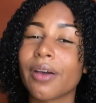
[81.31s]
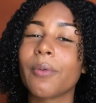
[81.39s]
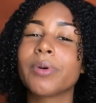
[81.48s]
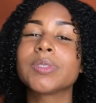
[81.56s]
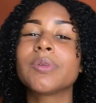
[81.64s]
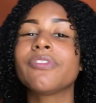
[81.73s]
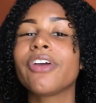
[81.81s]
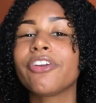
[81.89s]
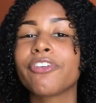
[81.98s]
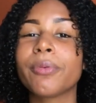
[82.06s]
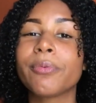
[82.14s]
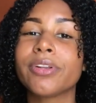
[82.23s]
Once we find
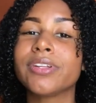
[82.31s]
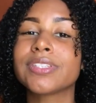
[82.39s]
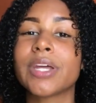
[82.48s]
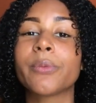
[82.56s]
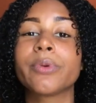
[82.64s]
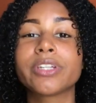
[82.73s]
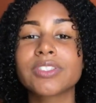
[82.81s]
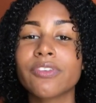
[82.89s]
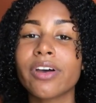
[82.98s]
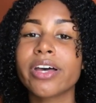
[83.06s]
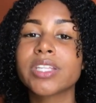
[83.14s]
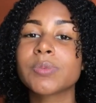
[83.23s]
great products that works for
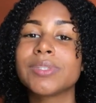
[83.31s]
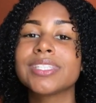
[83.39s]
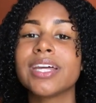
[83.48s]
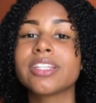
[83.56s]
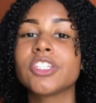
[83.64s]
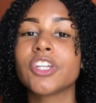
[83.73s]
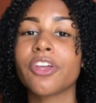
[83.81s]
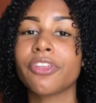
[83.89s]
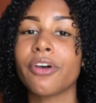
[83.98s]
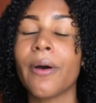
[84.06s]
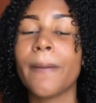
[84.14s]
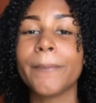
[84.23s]
us, we tell each other
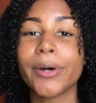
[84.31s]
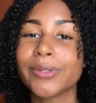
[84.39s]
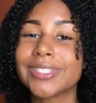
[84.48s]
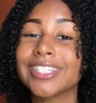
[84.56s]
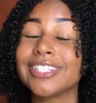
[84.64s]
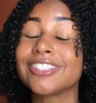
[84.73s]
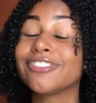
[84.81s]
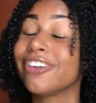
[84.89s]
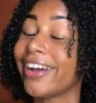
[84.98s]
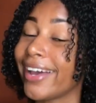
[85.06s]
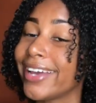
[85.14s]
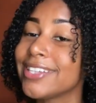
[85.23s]
about it,
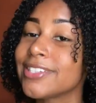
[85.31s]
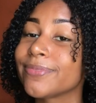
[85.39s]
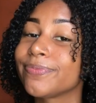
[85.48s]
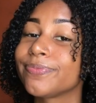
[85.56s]
right?